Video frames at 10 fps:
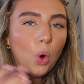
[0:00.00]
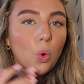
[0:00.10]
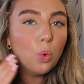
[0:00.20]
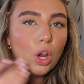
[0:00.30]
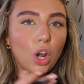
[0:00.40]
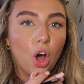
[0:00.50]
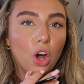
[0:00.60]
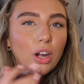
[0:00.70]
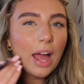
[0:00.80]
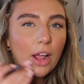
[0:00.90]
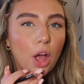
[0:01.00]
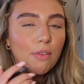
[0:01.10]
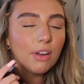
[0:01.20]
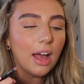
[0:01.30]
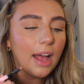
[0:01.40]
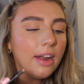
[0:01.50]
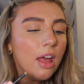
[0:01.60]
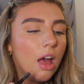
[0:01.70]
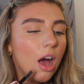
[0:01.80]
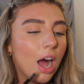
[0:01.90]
all along, like overline.